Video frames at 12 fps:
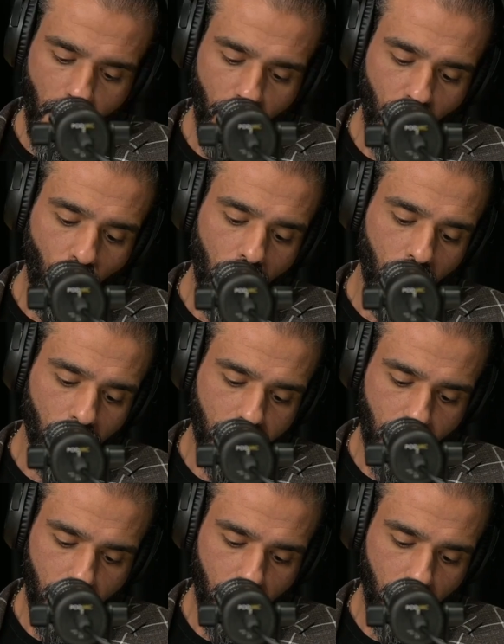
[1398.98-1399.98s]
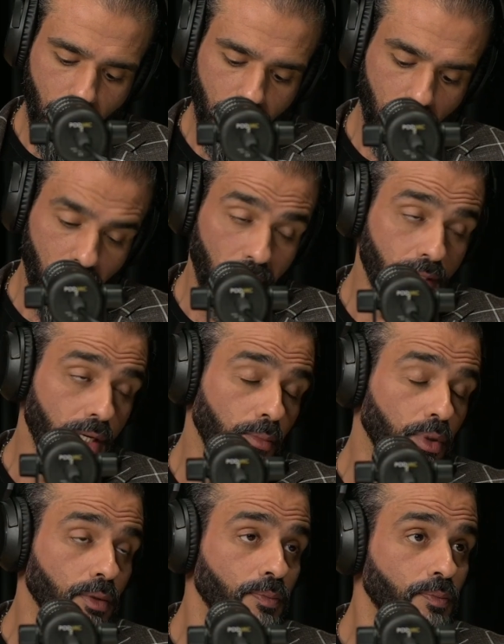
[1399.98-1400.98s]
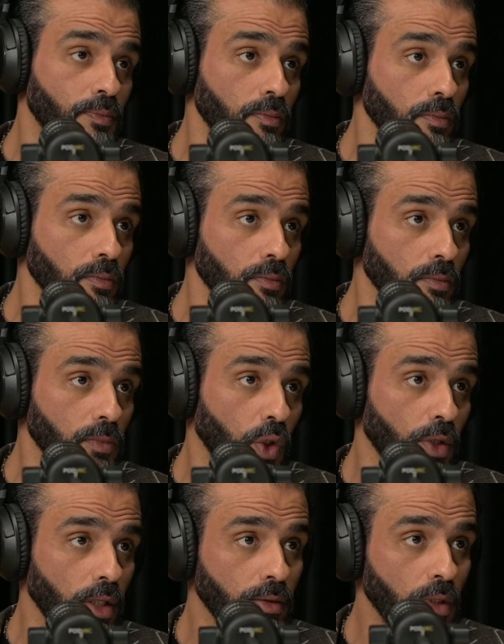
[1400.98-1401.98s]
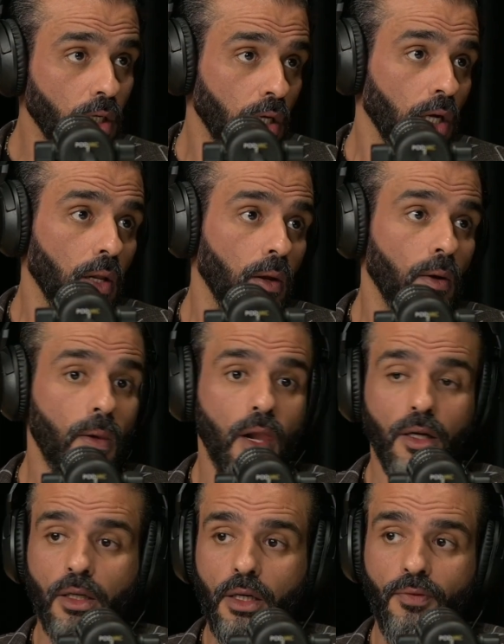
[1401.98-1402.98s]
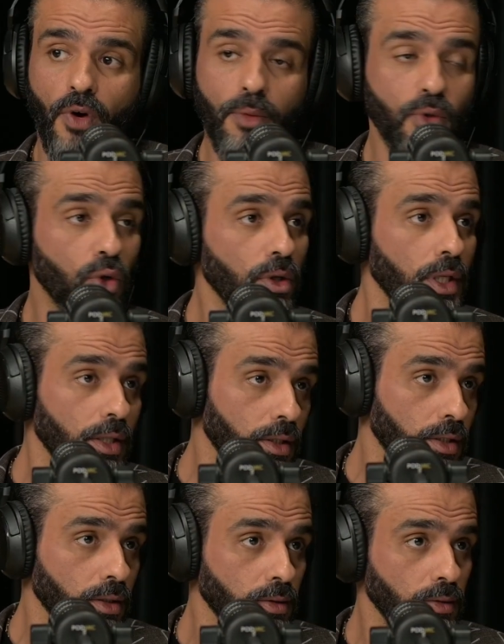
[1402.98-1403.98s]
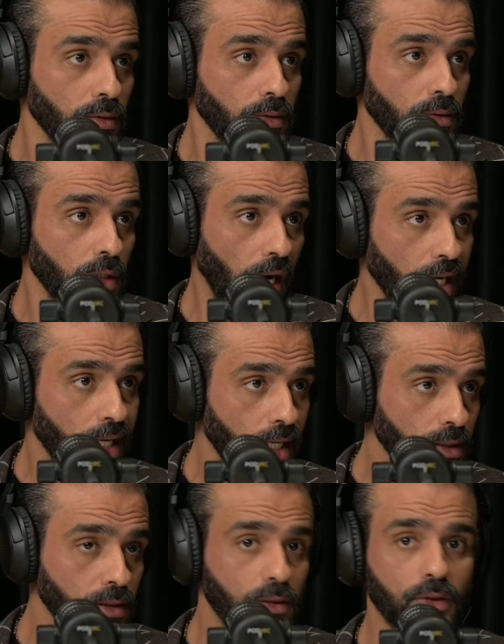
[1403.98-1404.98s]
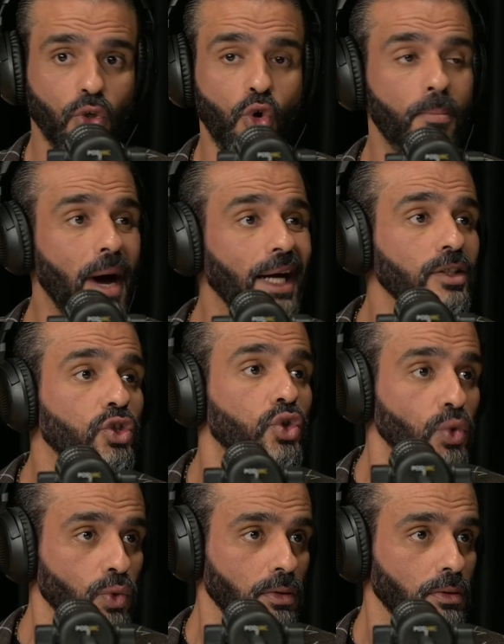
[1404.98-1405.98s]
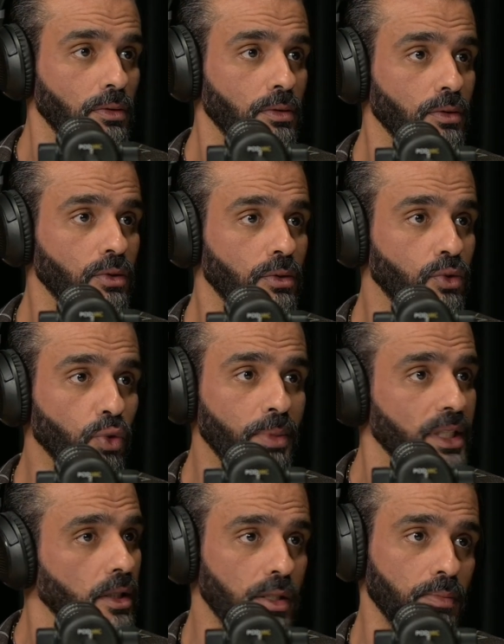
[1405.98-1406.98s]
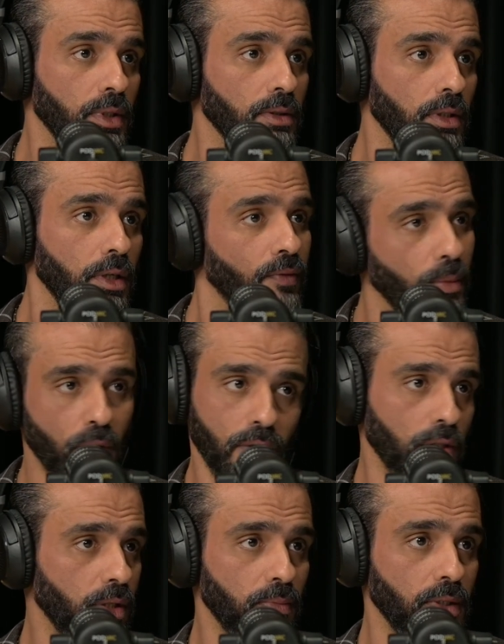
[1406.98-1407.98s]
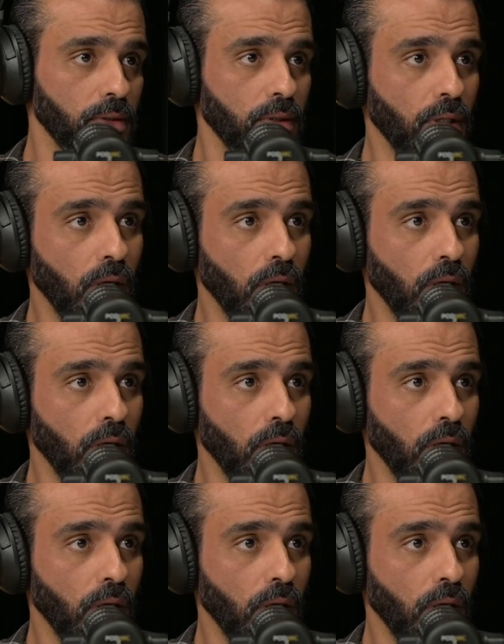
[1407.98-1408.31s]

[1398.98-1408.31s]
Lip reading: Number one, I would say leading by example. Okay? If I'm your leader, I can't command you to be disciplined if I'm not disciplined.